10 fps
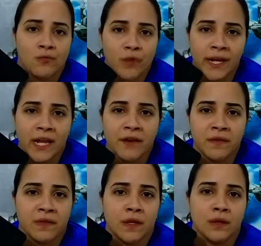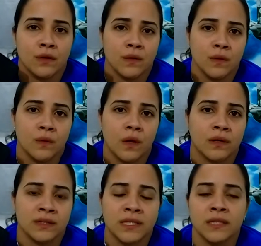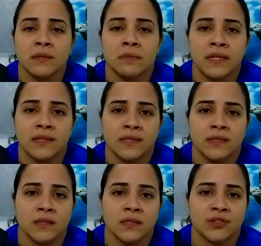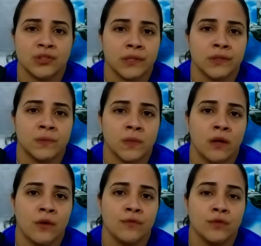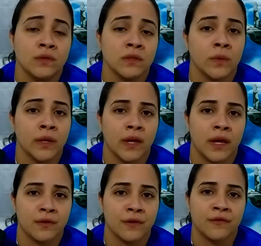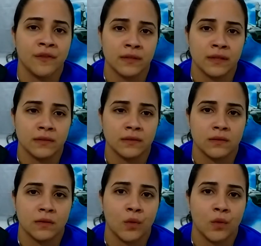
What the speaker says: write everything you do on a daily basis in terms of losing weight and your fitness